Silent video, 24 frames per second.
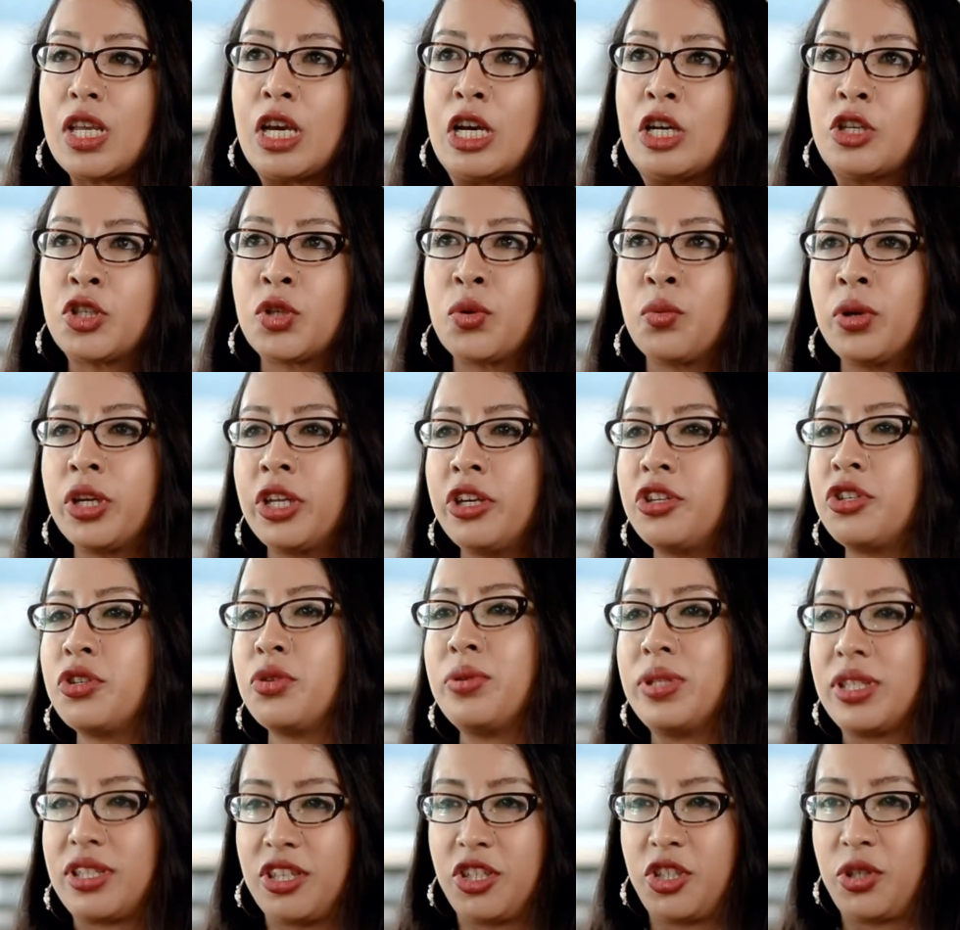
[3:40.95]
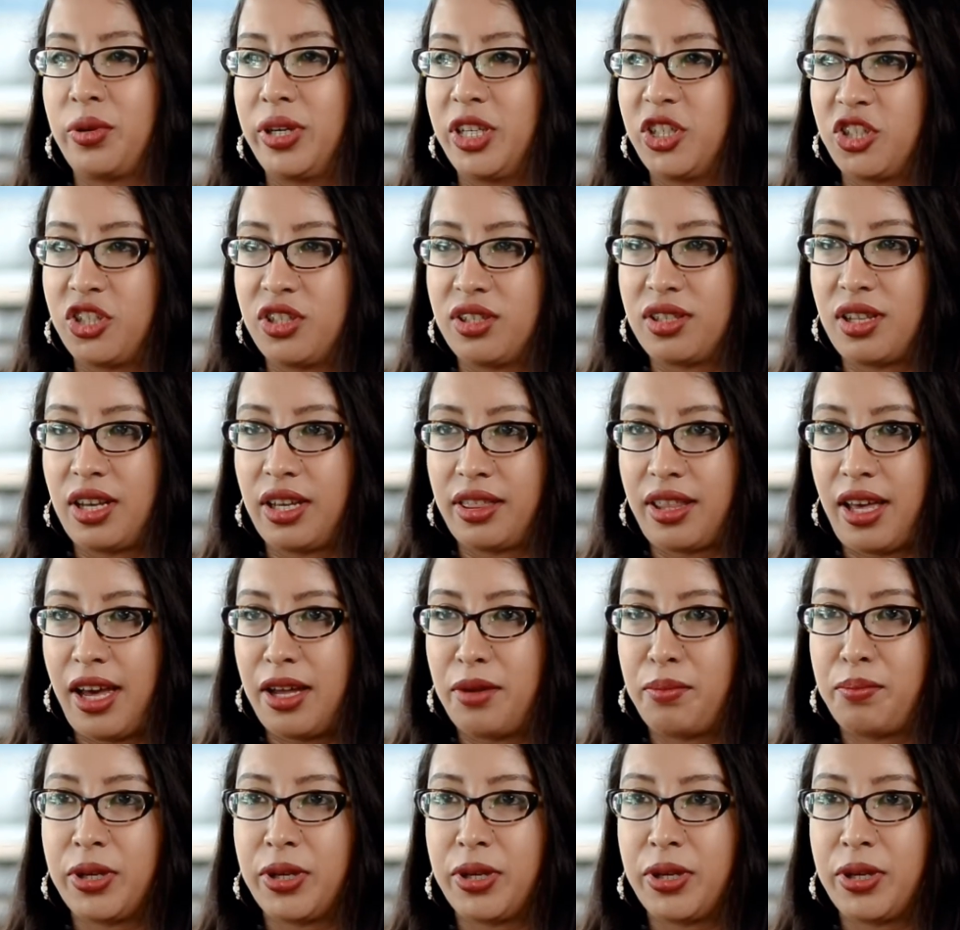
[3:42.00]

So what do you do in situations like that?